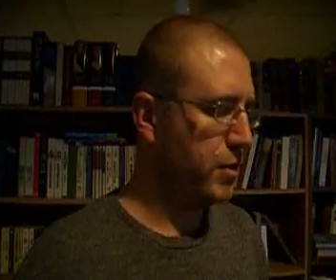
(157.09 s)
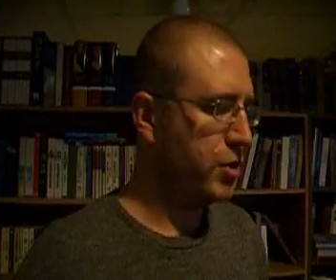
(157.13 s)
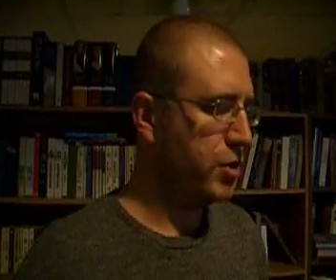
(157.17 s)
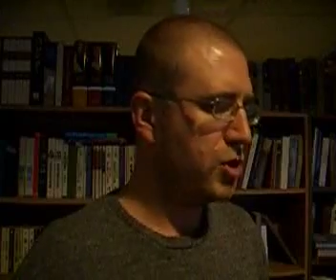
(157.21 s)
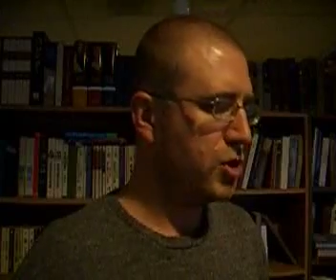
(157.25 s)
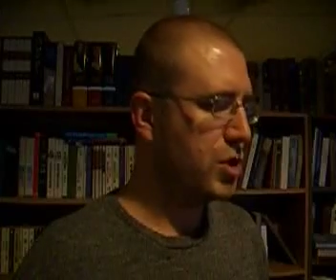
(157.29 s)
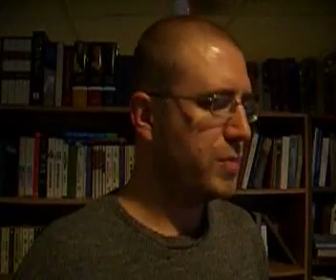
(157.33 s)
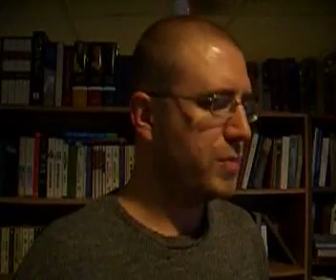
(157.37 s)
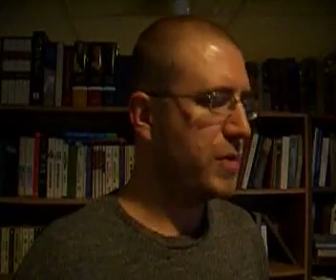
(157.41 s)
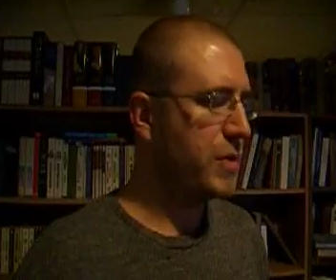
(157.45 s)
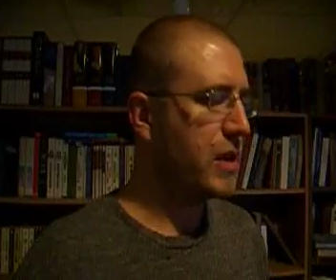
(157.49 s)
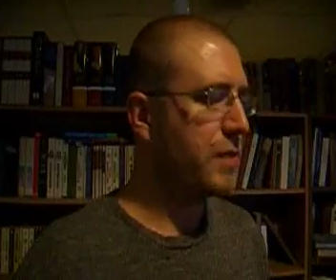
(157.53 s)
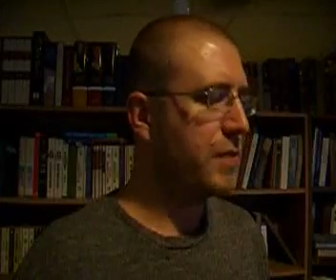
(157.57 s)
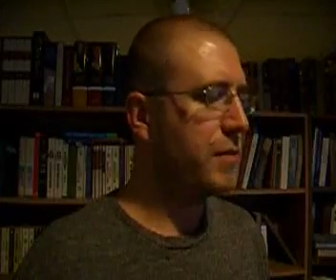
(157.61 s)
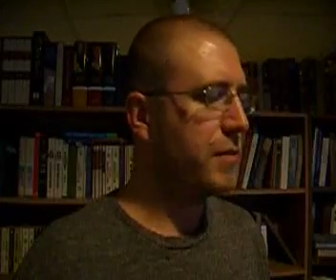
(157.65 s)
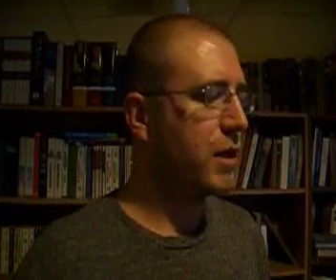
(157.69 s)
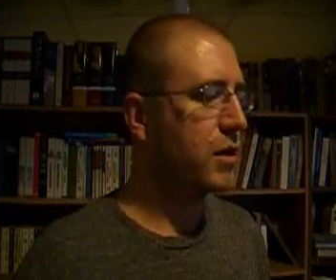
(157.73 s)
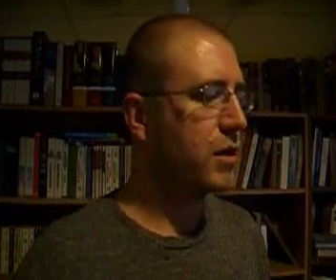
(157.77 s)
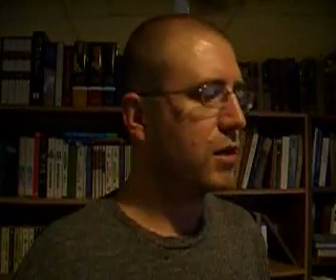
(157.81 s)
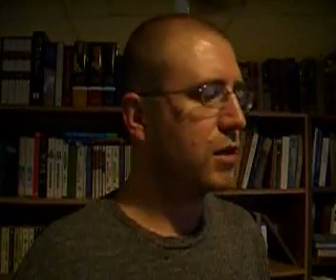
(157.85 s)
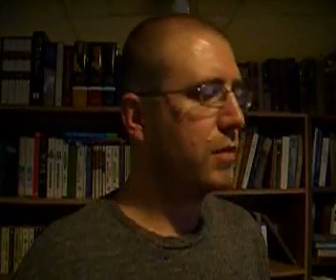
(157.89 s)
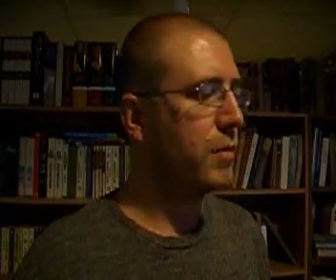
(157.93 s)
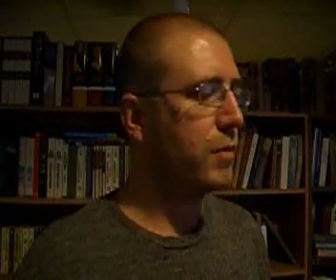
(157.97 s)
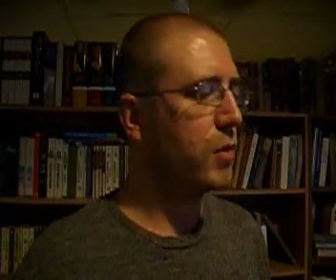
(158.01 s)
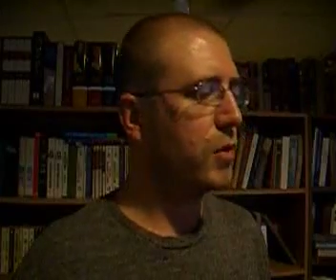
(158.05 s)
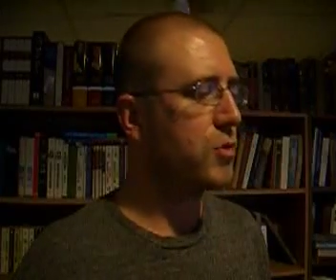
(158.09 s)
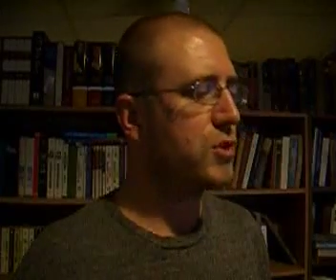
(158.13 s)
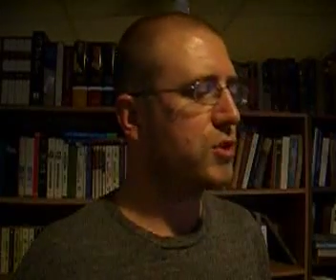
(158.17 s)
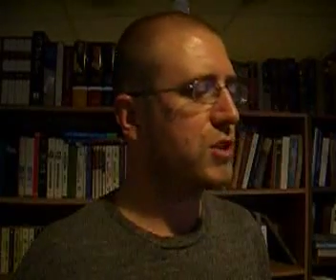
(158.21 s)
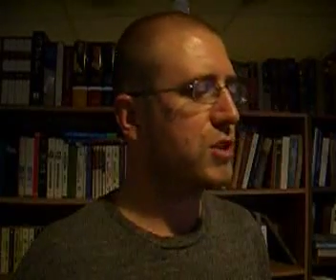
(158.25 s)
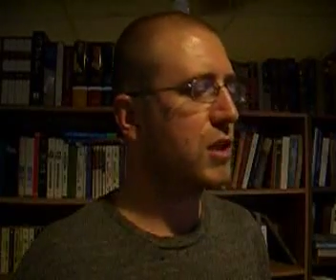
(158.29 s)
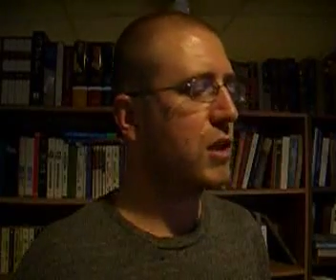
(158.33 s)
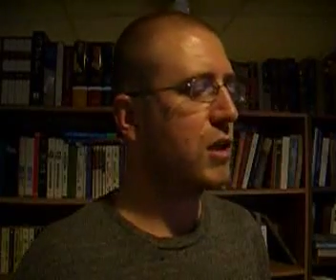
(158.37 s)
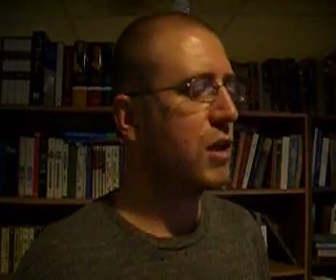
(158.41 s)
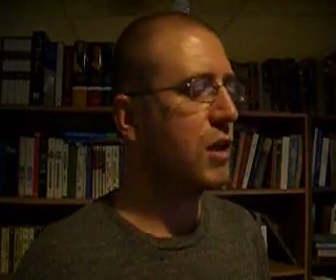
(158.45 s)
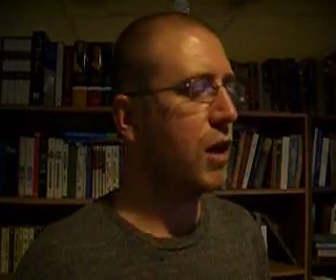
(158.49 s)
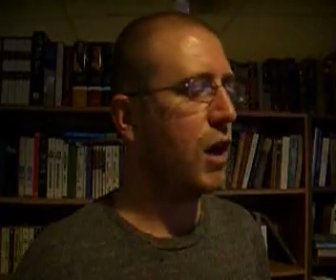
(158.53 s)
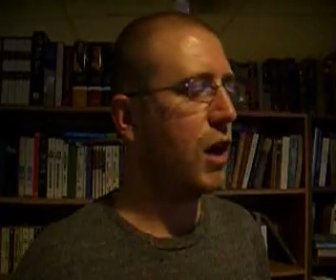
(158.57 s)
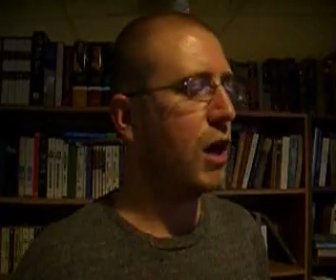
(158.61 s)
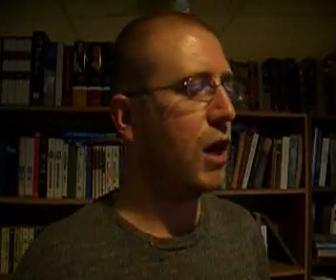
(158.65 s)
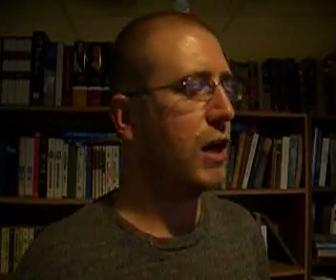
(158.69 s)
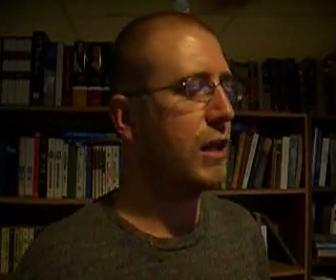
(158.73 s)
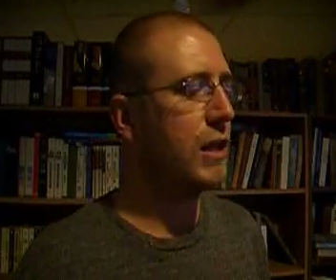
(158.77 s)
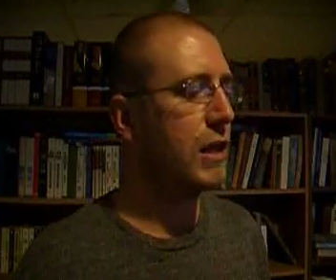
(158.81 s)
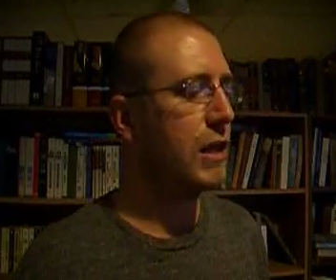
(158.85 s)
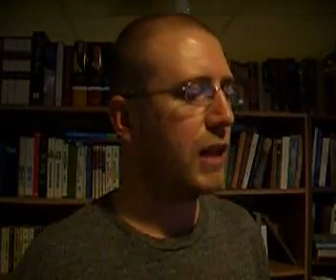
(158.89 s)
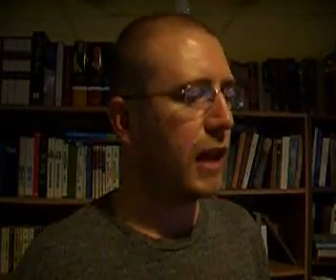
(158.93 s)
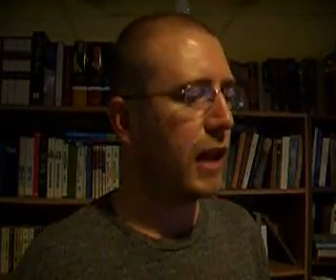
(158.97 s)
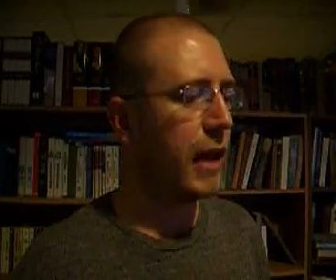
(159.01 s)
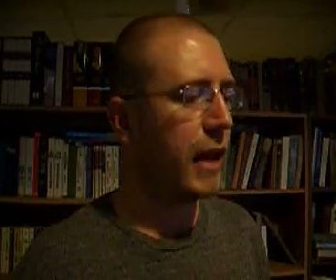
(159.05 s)
to be among the most
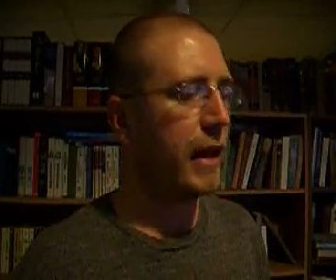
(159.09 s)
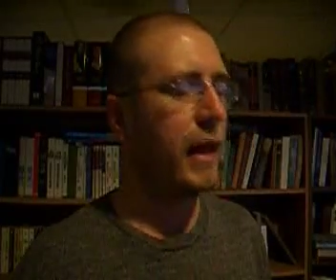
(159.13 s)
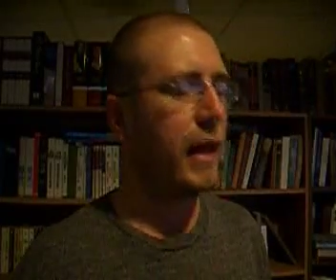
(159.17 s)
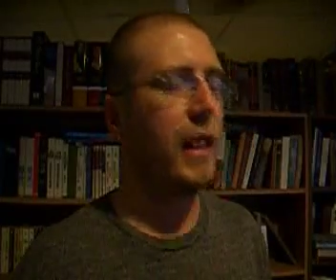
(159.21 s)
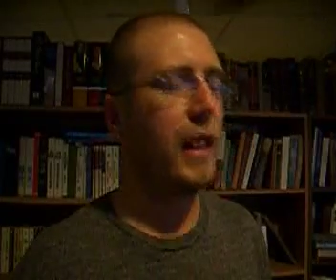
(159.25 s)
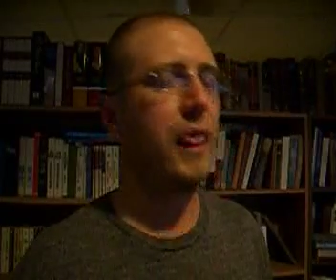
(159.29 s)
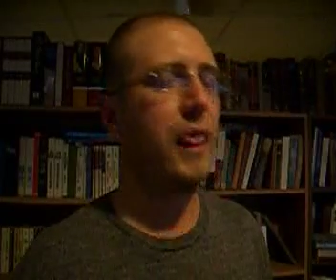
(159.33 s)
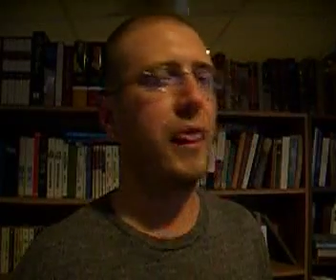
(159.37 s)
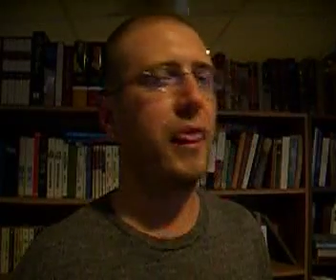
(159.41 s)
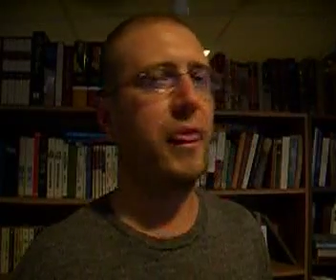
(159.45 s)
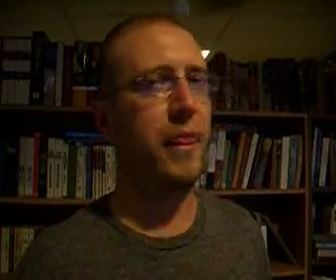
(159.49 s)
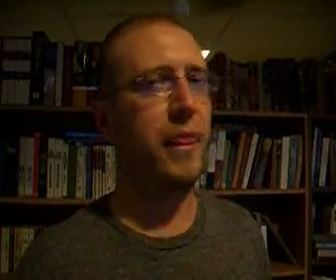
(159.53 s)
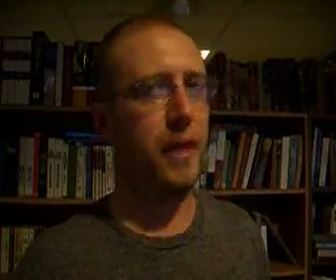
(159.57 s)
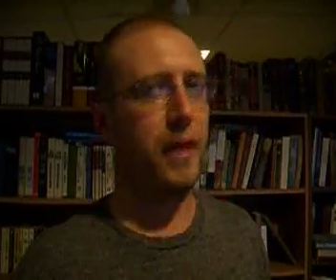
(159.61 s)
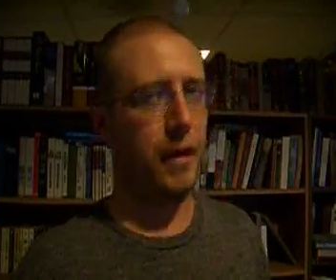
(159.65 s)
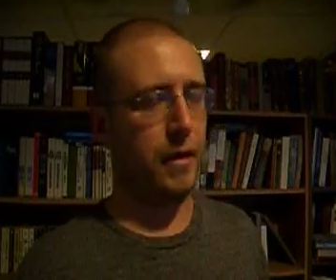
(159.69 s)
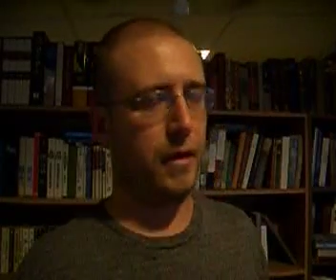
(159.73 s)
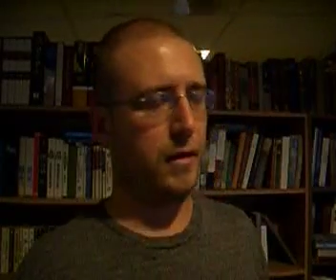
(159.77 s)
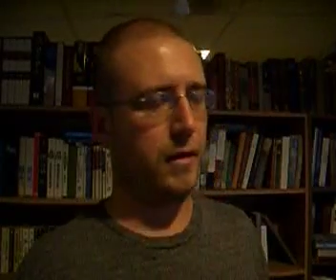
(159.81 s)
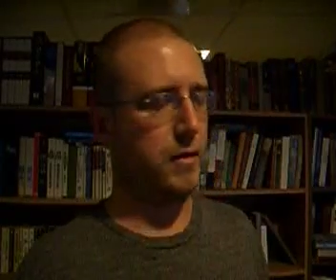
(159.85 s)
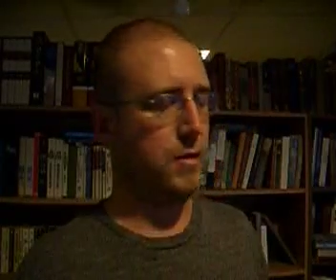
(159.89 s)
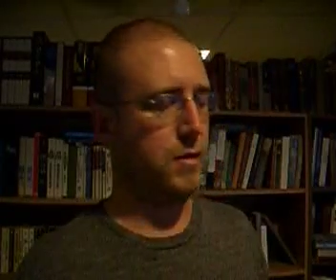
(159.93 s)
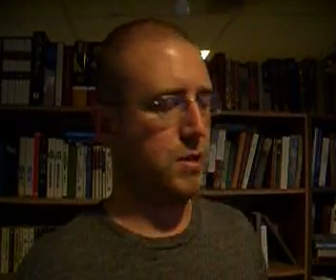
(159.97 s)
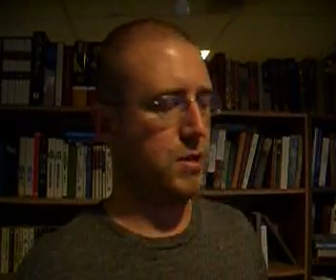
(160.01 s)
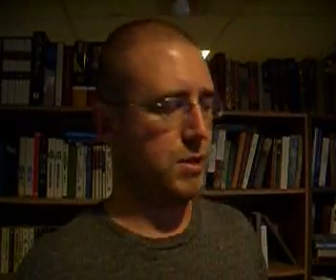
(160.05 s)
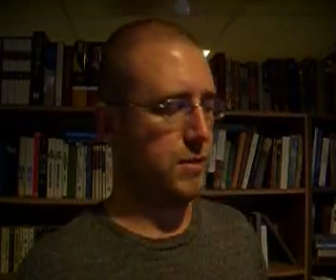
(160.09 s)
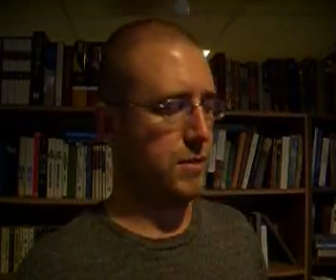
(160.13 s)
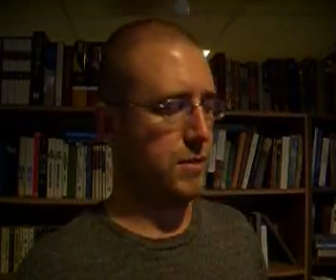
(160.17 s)
godlike things.